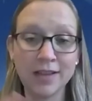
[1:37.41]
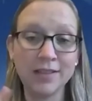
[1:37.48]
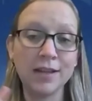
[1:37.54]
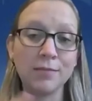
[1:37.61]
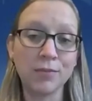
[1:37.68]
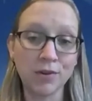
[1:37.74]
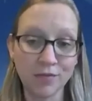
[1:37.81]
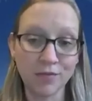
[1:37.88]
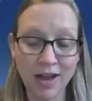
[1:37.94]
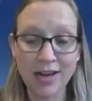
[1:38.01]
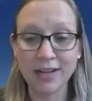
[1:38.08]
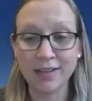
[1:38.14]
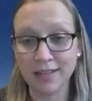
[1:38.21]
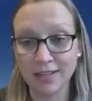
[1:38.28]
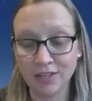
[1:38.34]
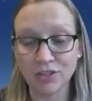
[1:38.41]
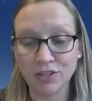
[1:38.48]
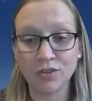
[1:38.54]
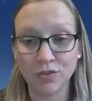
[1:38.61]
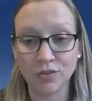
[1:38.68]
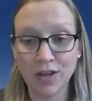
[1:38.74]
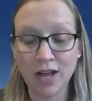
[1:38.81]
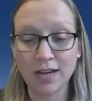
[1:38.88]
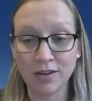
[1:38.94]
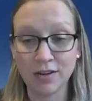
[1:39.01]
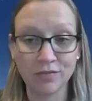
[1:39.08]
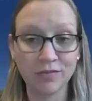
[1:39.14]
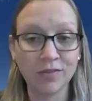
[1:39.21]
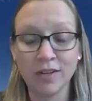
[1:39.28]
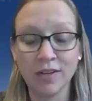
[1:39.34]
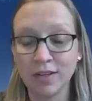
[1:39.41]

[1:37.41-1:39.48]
and then providing the additional kind of